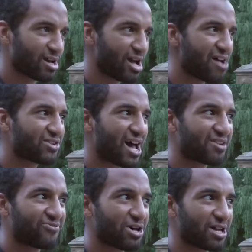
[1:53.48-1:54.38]
I haven't had
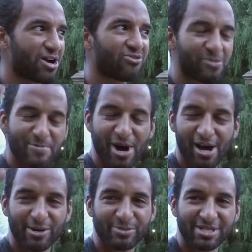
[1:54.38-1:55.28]
a falling out with my
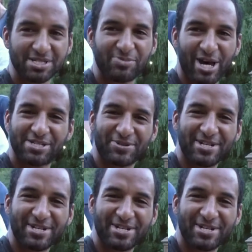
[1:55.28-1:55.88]
mom in this past